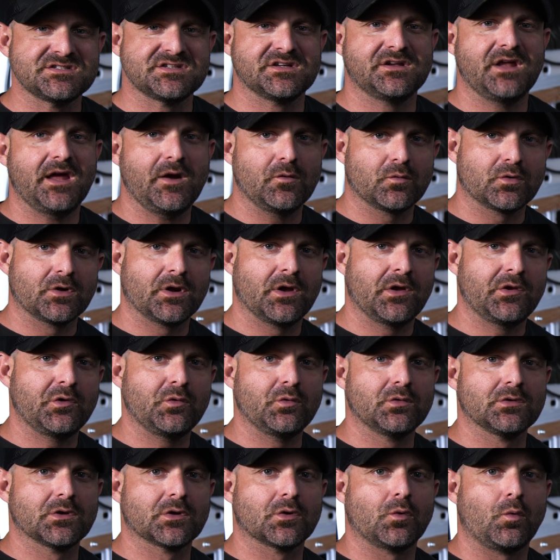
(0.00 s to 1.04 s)
Today we're going to
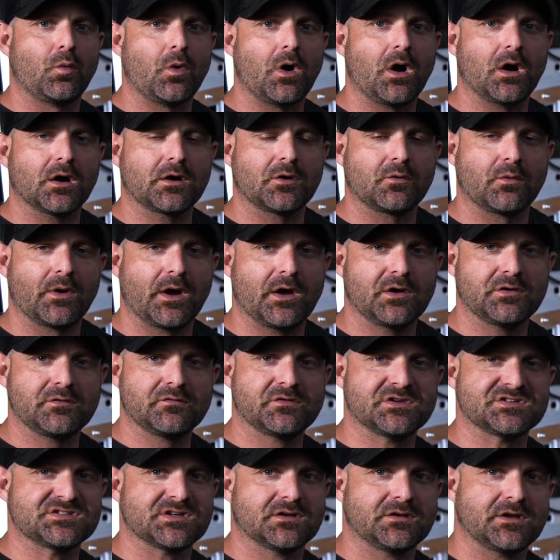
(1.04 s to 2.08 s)
do a little walk around of
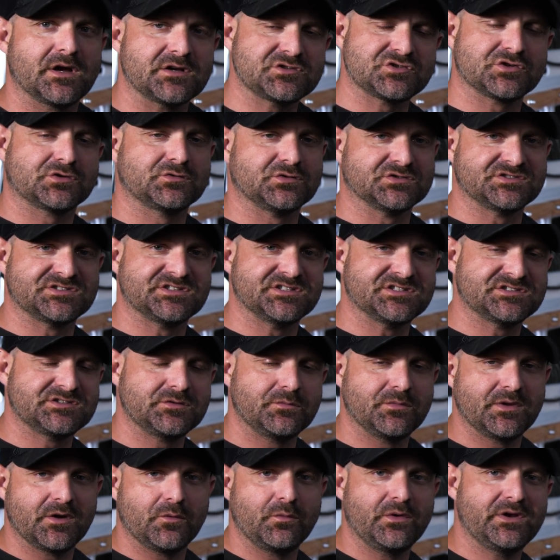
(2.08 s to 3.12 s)
this electrical
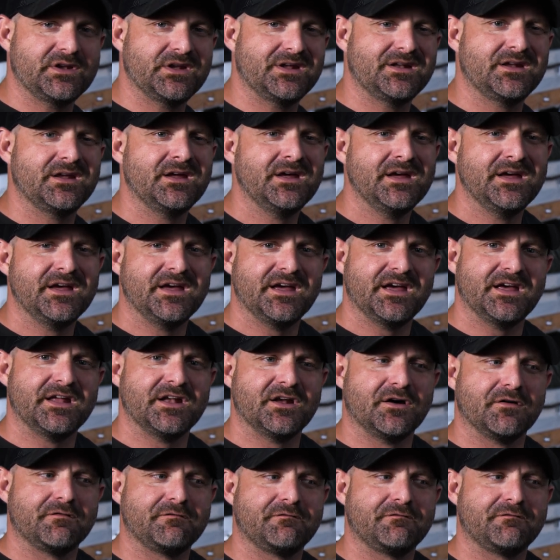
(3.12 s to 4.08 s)
system that we did in a